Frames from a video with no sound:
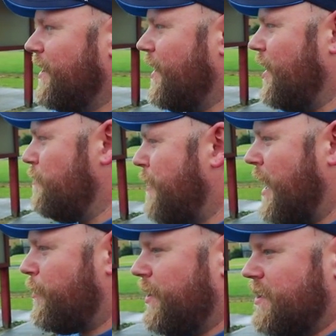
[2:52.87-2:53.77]

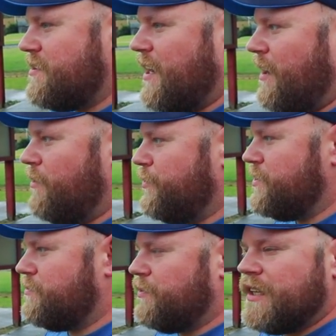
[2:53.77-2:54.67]
back when this town
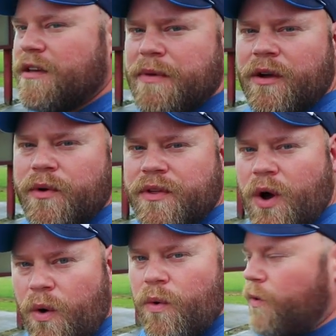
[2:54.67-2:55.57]
was really big with
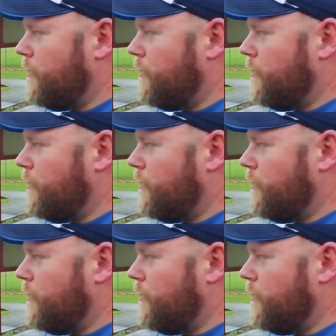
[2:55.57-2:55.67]
coal.